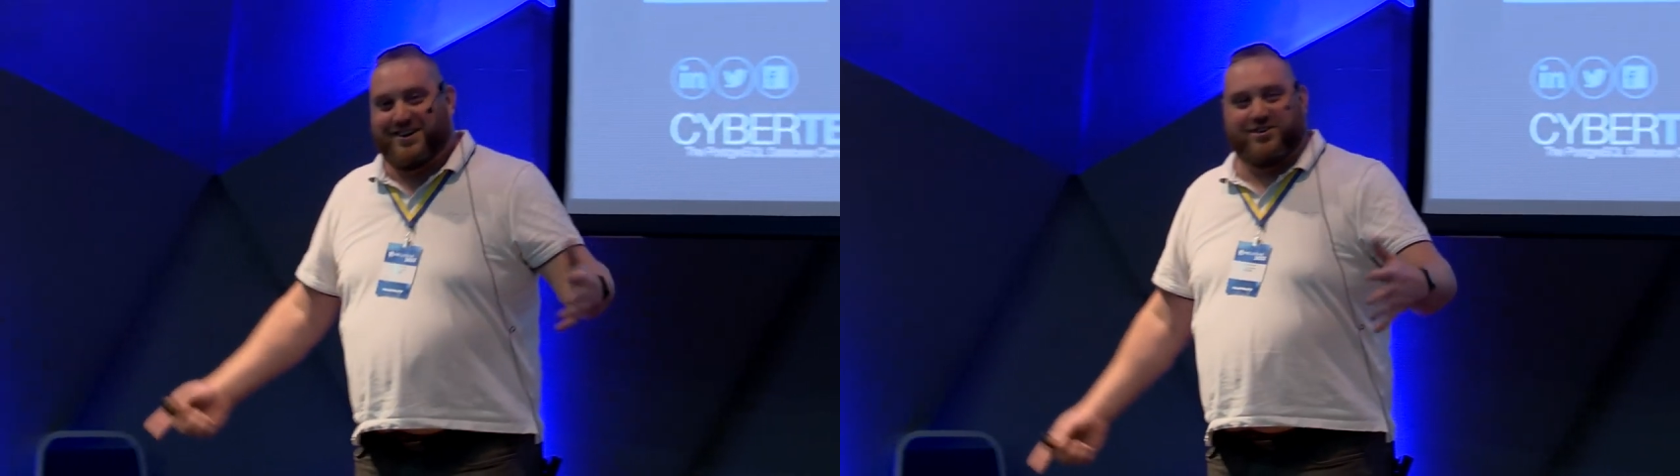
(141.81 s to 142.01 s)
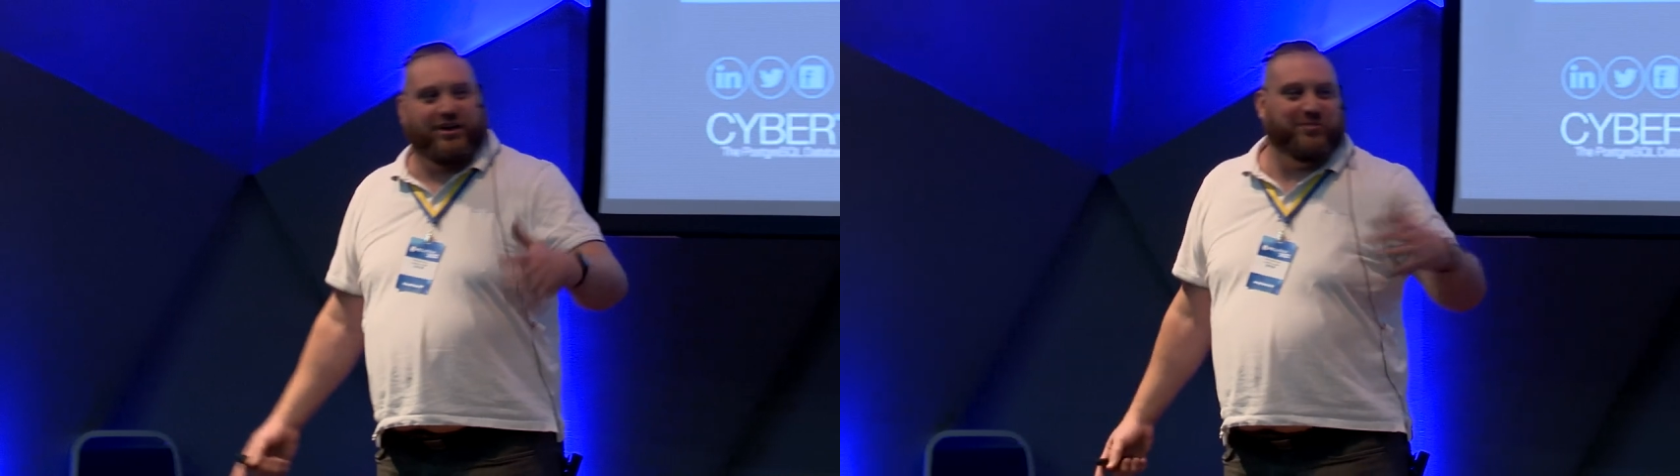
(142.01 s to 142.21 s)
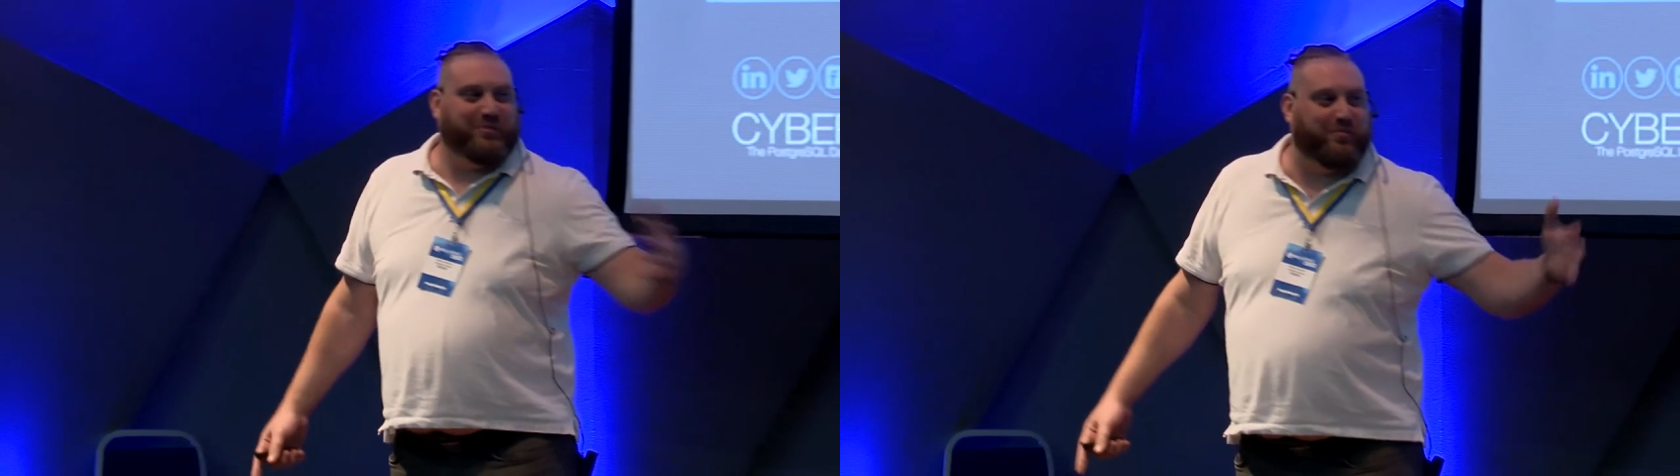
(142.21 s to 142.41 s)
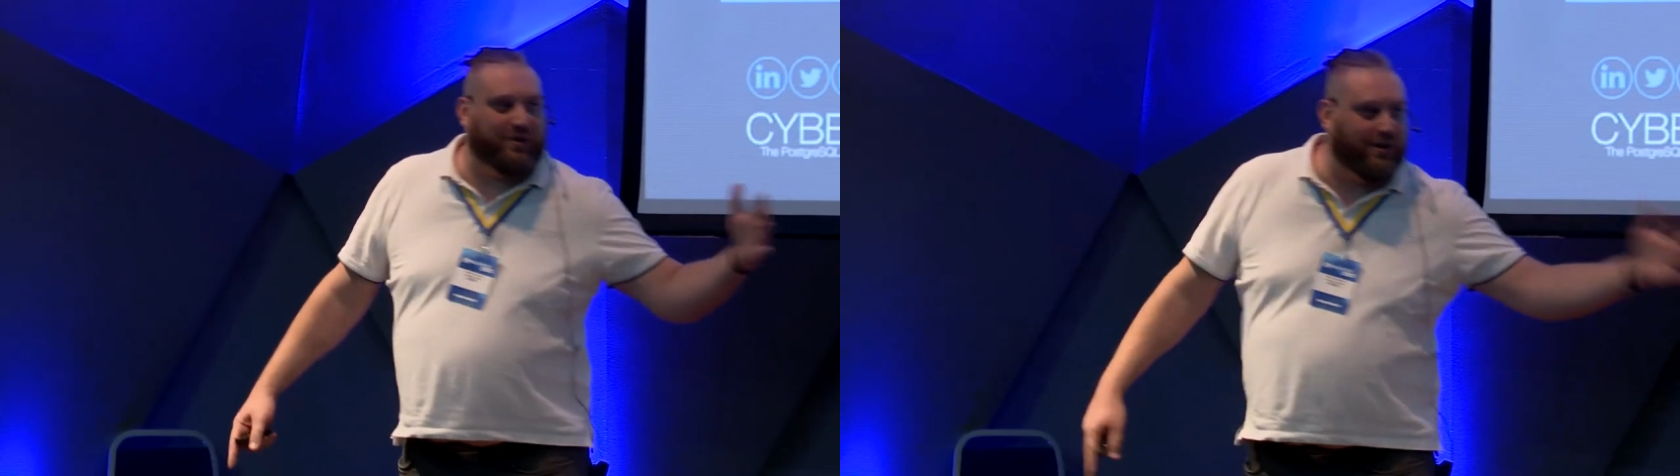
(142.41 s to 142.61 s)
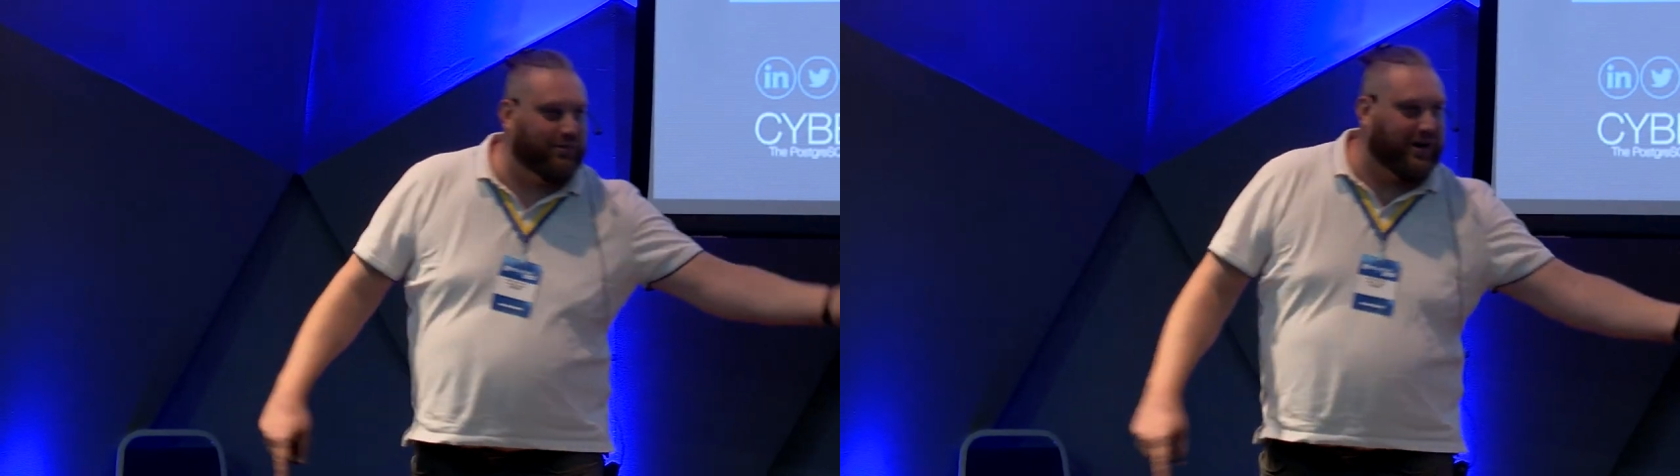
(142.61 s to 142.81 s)
Great
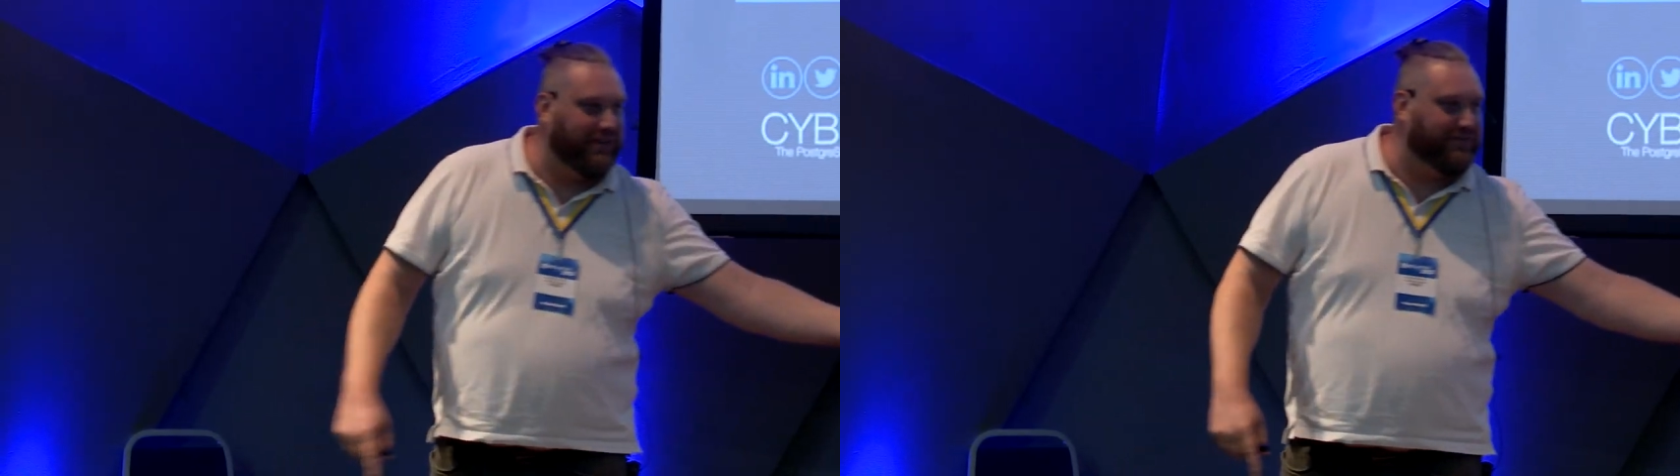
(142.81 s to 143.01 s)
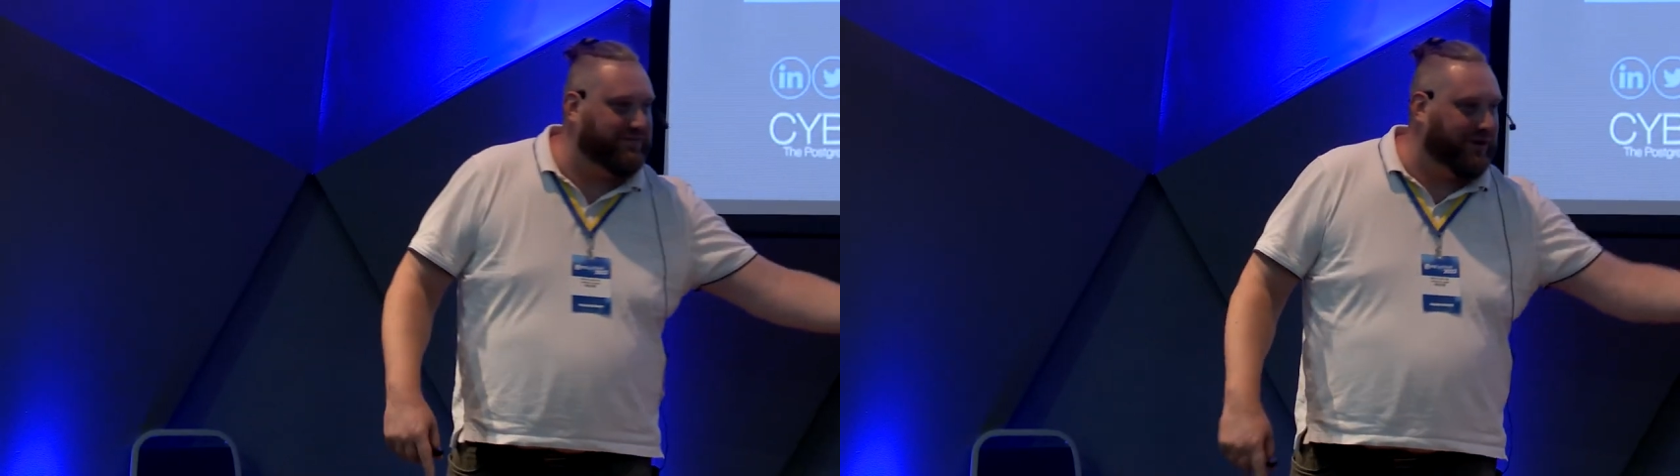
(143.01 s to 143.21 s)
people, one,